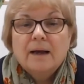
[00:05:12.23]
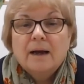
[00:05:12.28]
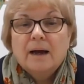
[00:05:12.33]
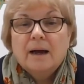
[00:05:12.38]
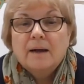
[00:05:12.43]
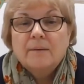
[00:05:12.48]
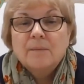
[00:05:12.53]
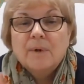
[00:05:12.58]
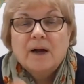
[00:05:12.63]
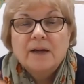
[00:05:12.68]

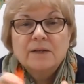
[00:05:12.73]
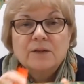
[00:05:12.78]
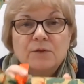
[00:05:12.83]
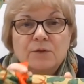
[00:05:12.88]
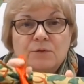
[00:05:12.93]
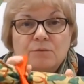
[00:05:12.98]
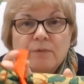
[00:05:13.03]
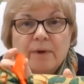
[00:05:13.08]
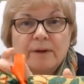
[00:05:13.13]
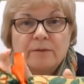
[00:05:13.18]
I
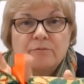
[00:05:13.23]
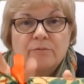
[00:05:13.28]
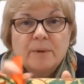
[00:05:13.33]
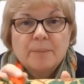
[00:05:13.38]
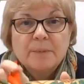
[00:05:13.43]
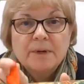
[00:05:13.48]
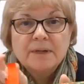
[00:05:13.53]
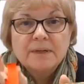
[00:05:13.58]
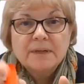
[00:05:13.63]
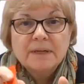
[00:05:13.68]
used red
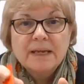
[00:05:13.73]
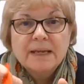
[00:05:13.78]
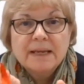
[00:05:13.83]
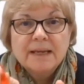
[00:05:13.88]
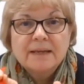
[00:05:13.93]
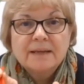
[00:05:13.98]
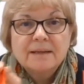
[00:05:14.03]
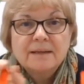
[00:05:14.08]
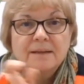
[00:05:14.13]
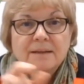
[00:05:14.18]
ribbon
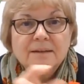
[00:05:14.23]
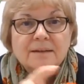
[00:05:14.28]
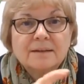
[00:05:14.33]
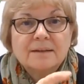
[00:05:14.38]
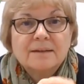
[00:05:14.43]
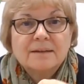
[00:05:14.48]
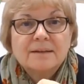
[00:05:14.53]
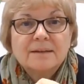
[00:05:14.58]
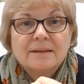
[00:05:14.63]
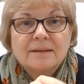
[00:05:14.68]
here,
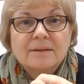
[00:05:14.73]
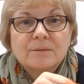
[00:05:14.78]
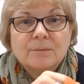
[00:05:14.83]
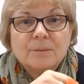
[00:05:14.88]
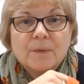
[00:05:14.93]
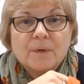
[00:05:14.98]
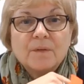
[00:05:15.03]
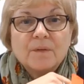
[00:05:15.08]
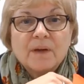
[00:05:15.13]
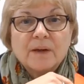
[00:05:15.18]

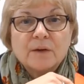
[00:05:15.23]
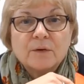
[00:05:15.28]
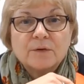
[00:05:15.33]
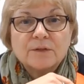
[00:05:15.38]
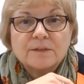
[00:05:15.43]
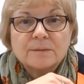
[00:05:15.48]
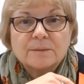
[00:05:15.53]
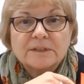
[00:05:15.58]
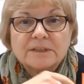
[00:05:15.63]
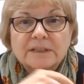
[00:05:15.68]
very
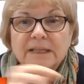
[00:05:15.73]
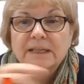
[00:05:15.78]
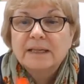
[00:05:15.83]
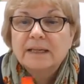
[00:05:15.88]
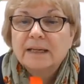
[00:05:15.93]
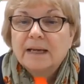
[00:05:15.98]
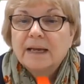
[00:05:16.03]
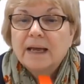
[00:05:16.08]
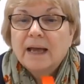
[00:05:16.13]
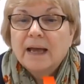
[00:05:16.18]

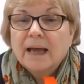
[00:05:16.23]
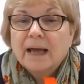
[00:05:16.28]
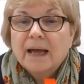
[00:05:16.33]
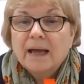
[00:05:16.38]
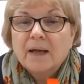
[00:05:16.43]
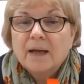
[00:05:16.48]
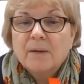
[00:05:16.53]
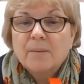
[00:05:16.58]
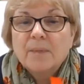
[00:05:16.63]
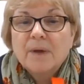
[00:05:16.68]
Christmassy,
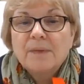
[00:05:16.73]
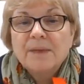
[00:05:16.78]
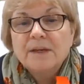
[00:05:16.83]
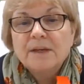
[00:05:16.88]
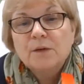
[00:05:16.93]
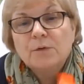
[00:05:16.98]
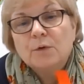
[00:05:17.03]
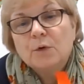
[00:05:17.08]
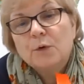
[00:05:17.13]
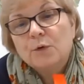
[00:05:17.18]
and then
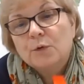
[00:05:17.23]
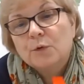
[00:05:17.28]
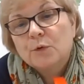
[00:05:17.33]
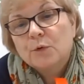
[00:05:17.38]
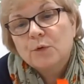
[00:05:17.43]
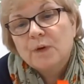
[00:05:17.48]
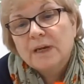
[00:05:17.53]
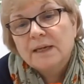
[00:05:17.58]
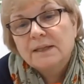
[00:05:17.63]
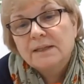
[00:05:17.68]
you've got your
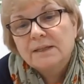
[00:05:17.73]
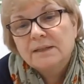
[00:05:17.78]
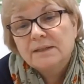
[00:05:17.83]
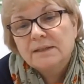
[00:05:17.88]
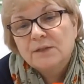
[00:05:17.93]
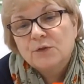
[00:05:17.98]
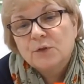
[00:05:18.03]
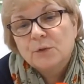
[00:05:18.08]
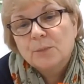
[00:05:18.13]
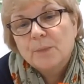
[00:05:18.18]
green
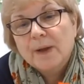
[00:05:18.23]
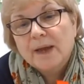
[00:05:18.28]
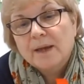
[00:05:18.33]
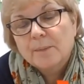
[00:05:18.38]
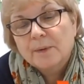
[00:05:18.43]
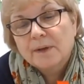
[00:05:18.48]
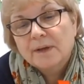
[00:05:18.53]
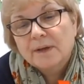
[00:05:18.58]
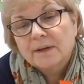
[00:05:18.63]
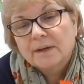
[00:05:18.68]
tissue
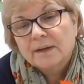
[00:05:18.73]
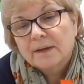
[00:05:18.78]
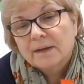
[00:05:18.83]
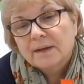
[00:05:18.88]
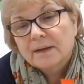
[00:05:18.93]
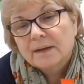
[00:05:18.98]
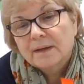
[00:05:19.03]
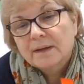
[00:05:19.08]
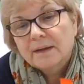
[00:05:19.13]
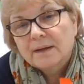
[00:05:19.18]
paper
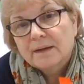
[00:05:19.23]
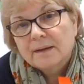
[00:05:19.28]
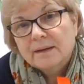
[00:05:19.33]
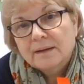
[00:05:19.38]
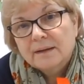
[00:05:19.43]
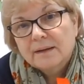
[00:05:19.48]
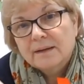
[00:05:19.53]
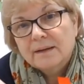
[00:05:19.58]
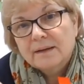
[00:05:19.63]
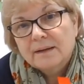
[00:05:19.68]

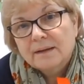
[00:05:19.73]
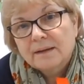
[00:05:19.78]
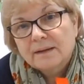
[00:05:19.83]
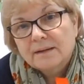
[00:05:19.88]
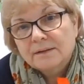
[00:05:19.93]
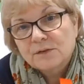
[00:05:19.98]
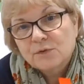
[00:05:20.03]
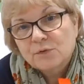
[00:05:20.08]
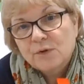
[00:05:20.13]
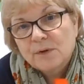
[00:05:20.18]

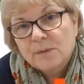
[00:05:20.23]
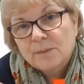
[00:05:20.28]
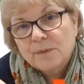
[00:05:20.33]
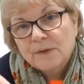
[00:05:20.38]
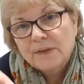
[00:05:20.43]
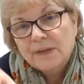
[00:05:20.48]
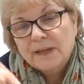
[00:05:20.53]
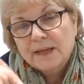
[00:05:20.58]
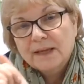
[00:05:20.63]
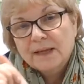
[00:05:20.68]
over trim
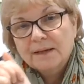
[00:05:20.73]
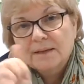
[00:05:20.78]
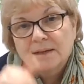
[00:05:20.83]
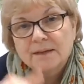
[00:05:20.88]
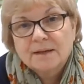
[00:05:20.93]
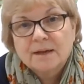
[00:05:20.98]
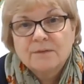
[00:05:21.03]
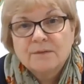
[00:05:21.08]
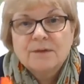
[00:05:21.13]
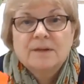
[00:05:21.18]
at the end,
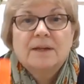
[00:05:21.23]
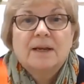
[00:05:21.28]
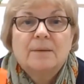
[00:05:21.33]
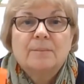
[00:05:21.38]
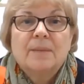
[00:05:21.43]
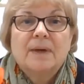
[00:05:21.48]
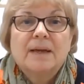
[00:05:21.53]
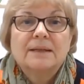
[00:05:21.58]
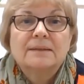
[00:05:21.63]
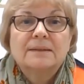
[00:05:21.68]
and I think
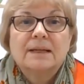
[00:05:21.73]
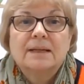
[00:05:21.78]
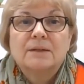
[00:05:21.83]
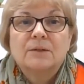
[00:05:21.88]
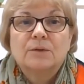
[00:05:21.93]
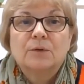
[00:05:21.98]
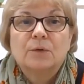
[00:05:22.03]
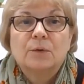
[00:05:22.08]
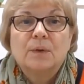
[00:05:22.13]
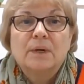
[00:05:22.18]
that makes that
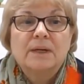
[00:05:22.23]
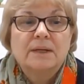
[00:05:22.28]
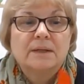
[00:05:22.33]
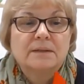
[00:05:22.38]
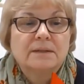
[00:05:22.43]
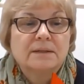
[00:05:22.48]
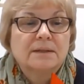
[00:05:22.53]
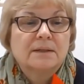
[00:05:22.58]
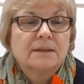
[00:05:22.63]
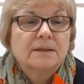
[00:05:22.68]
look
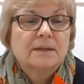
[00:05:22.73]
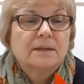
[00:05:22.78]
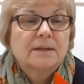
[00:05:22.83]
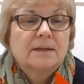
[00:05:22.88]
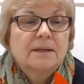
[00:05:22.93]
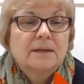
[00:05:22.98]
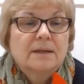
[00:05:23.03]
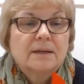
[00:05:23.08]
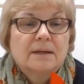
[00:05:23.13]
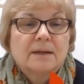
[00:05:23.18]
quite
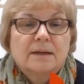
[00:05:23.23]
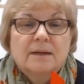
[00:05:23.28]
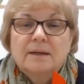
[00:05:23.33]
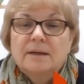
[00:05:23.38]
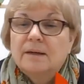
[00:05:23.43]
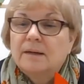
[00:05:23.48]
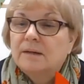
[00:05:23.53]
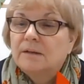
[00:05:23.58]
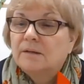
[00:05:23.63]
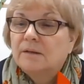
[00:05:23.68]

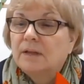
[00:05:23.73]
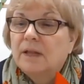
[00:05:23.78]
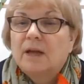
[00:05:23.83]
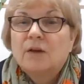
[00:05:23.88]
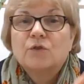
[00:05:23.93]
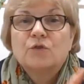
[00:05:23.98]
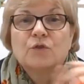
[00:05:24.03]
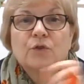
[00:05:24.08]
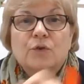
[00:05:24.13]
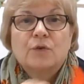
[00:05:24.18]

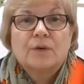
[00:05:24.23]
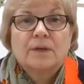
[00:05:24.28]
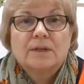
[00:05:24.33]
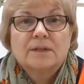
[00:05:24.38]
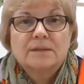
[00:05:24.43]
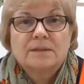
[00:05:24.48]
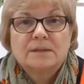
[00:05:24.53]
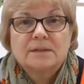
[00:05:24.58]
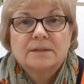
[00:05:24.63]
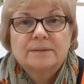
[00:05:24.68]

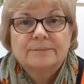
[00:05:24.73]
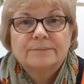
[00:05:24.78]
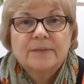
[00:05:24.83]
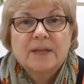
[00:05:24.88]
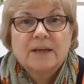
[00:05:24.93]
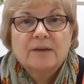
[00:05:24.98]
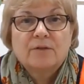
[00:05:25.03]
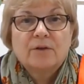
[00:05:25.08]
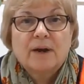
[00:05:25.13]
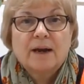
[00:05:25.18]
luxurious
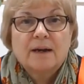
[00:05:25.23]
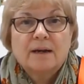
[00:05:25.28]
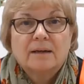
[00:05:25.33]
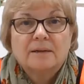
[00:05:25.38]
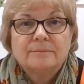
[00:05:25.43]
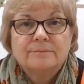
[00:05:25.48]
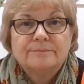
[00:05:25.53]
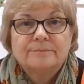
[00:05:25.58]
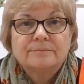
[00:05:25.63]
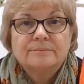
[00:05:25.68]

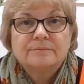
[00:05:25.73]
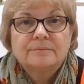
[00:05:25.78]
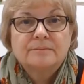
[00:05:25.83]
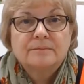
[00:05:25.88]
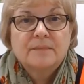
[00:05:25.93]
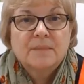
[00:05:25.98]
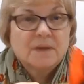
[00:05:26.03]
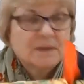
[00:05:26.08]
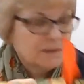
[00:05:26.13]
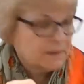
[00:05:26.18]
cracker.
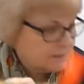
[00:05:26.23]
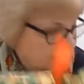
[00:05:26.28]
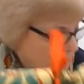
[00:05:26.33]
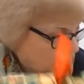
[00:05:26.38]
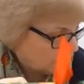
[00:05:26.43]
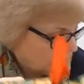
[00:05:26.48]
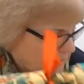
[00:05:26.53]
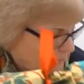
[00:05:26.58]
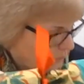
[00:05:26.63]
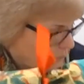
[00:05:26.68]
So that's
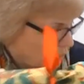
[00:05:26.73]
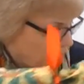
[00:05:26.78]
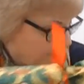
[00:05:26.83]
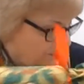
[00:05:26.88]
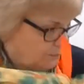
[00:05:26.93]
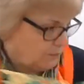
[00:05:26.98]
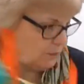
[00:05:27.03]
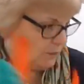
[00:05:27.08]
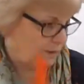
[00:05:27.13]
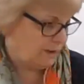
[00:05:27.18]
one way
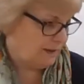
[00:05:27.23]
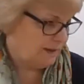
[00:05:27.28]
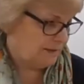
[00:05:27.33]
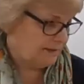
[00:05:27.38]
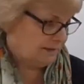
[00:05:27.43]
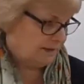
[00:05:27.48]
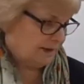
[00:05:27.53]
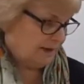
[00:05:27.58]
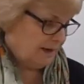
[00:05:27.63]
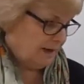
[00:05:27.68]
of doing
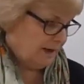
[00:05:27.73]
it.